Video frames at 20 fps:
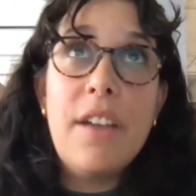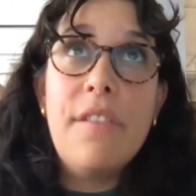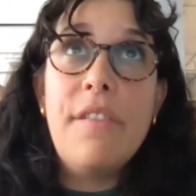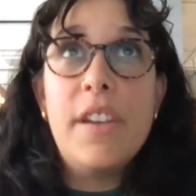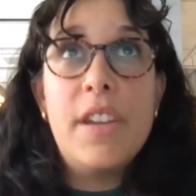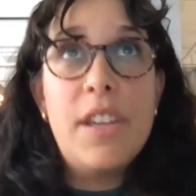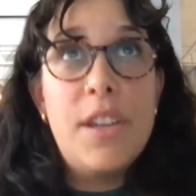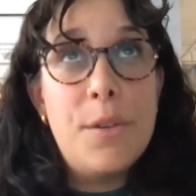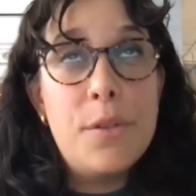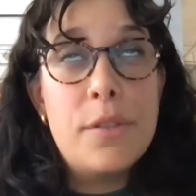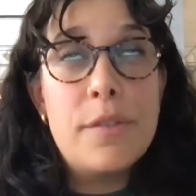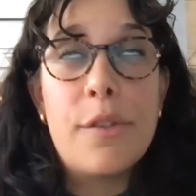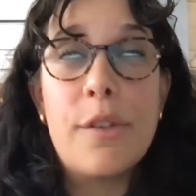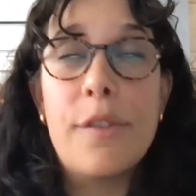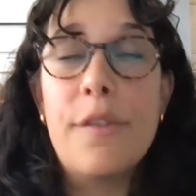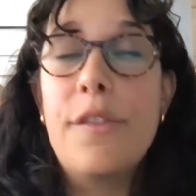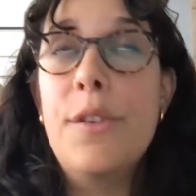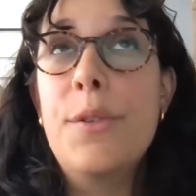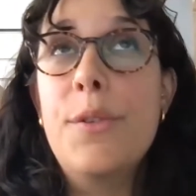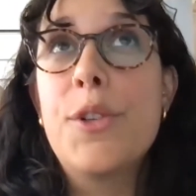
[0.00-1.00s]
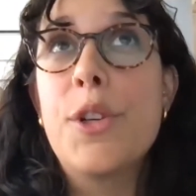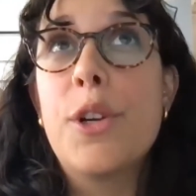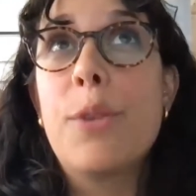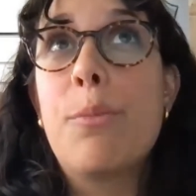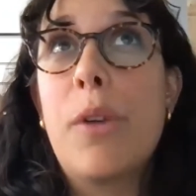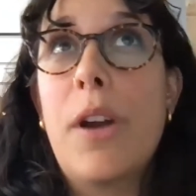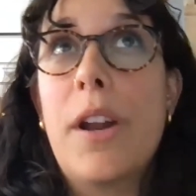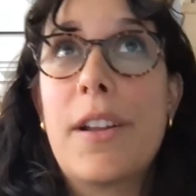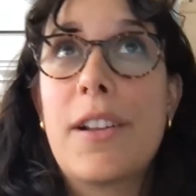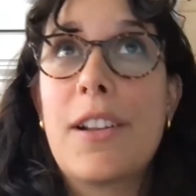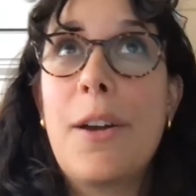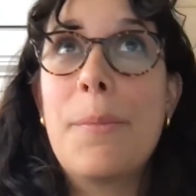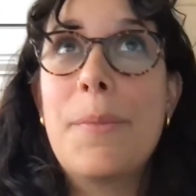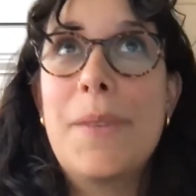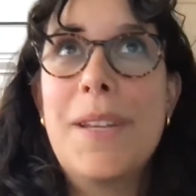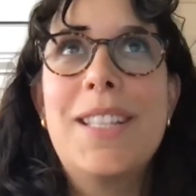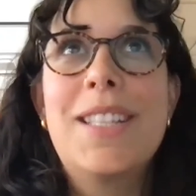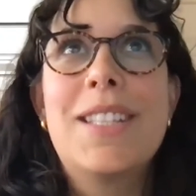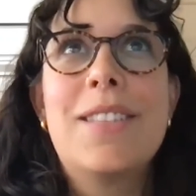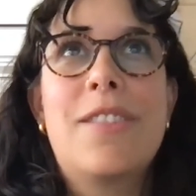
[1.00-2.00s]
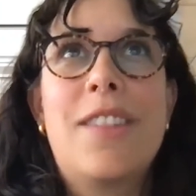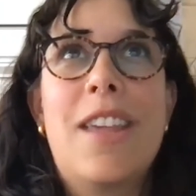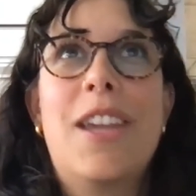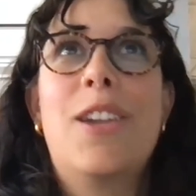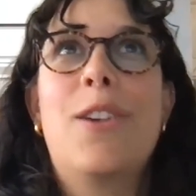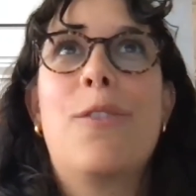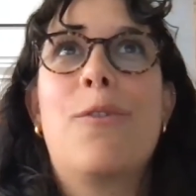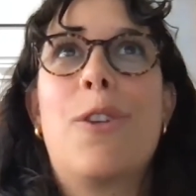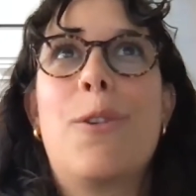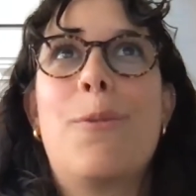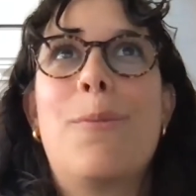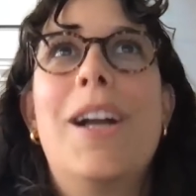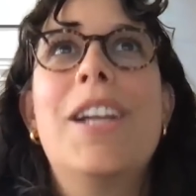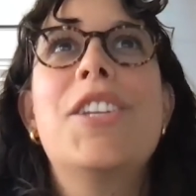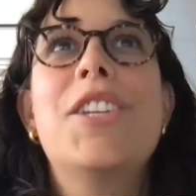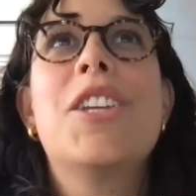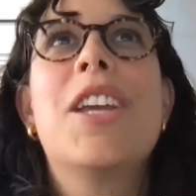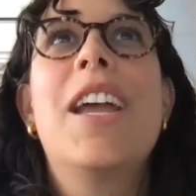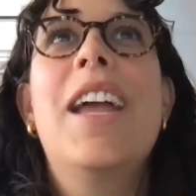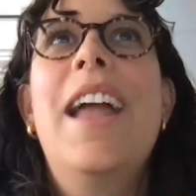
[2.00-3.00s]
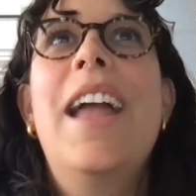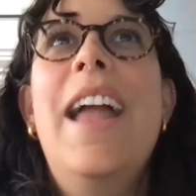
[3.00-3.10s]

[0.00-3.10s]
FAQs for future product updates. Thank you very much.